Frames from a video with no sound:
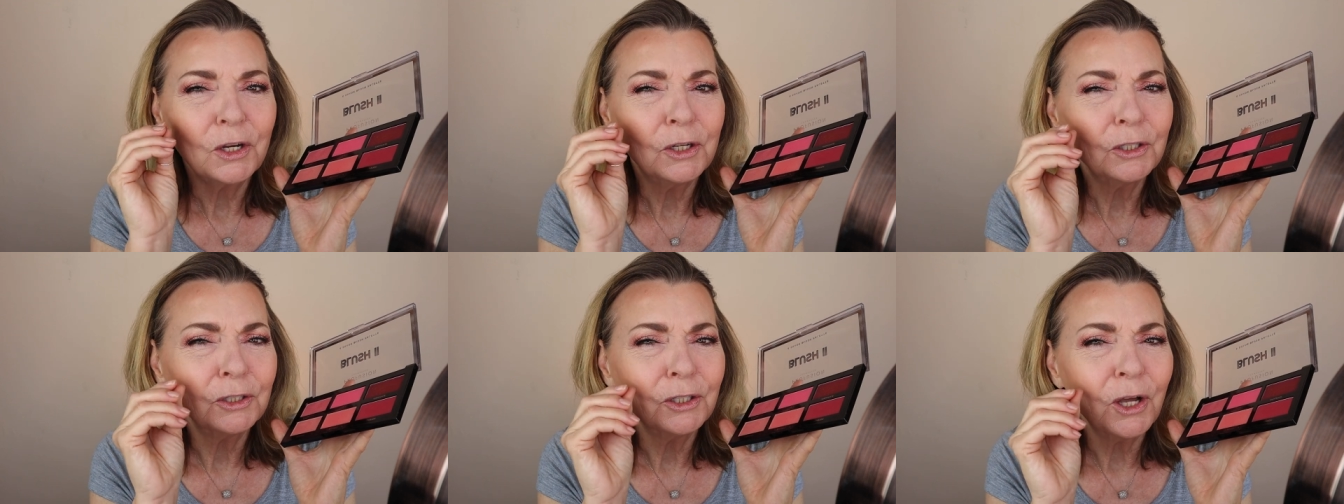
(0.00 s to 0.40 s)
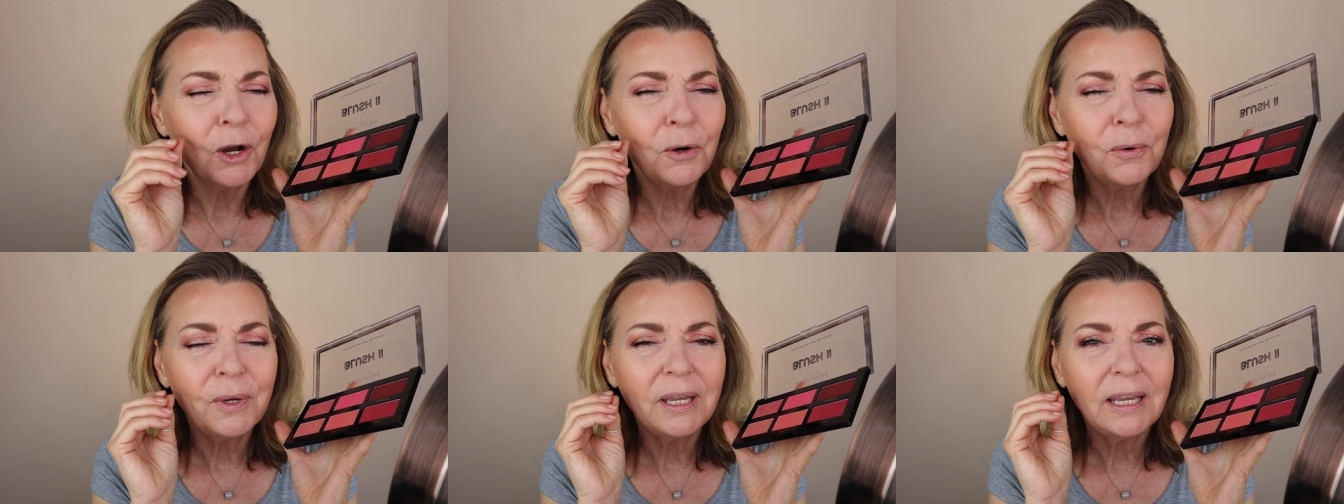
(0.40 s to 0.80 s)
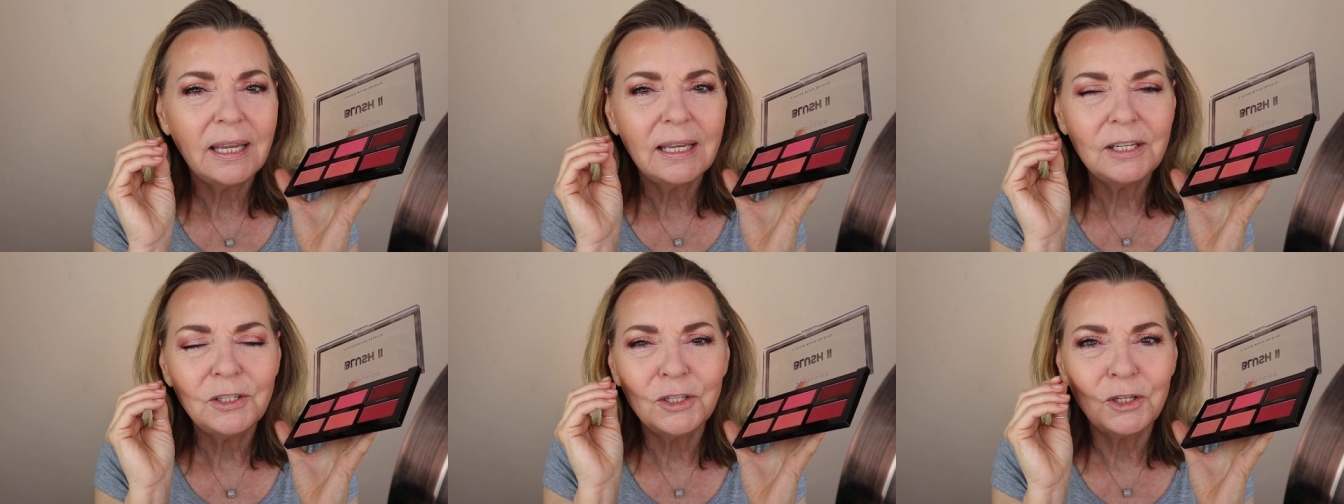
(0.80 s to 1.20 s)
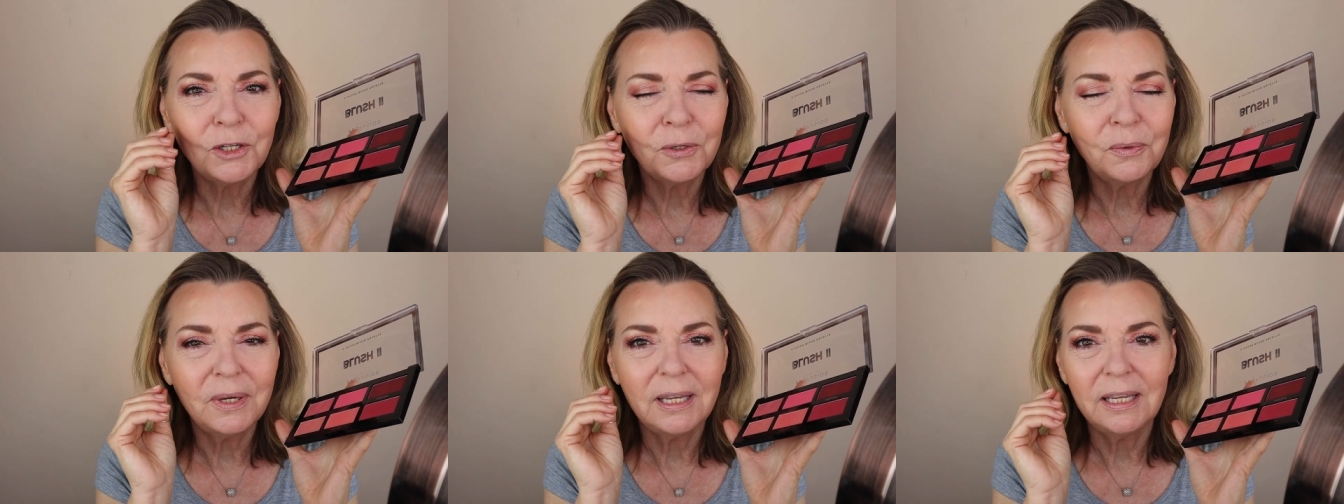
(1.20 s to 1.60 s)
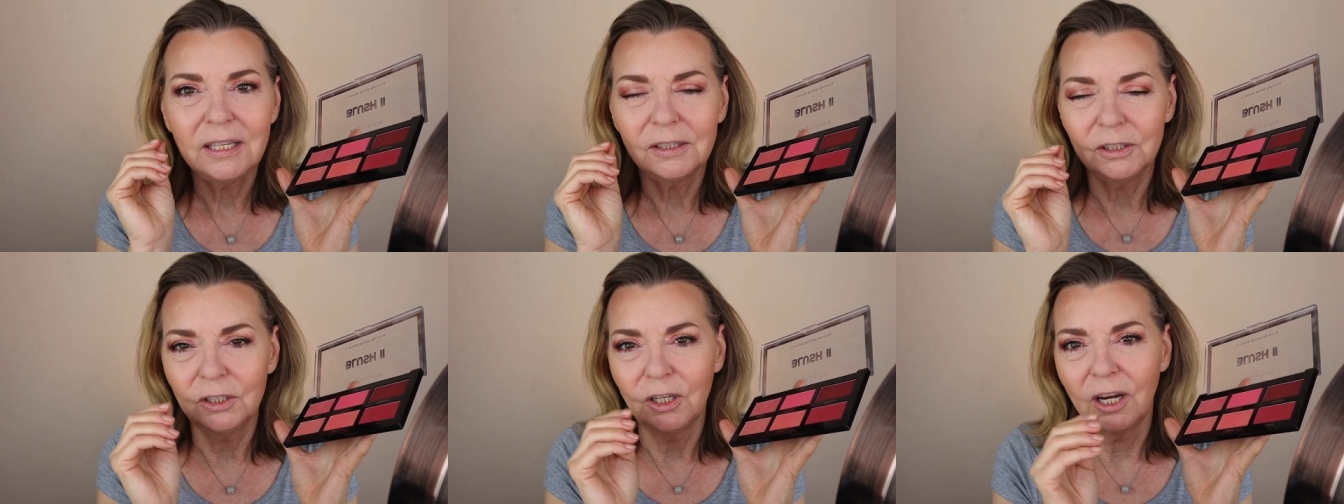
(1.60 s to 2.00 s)
glowy,
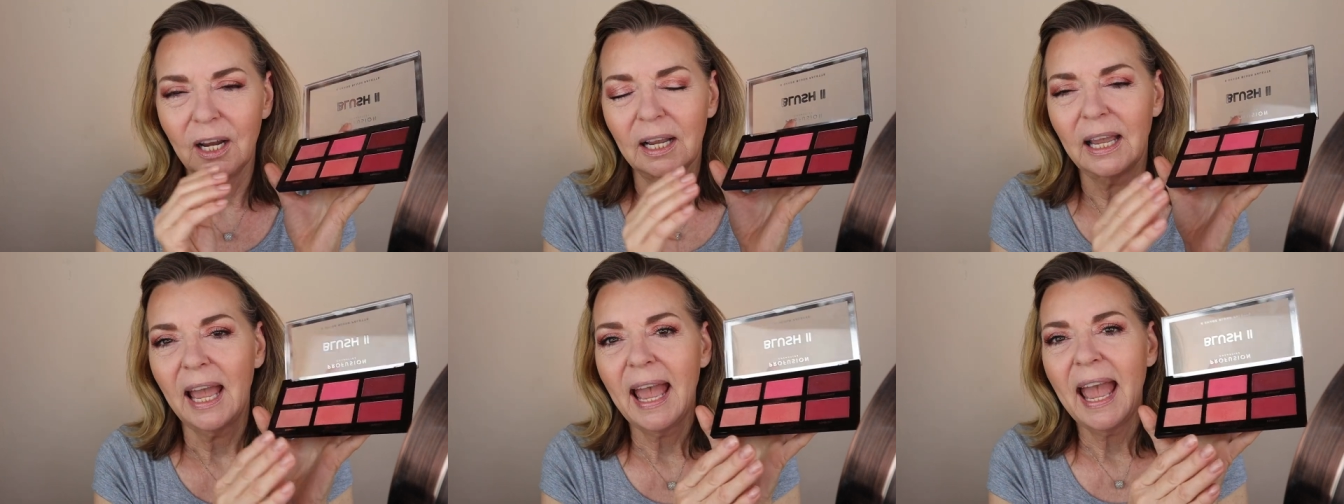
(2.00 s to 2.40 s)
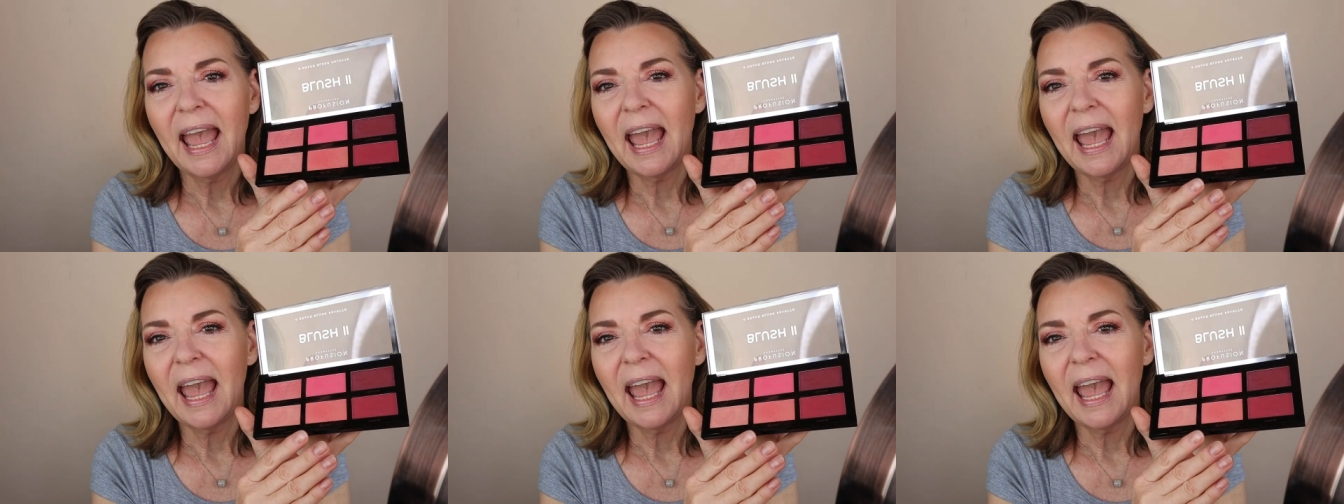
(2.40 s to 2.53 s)
dewy look.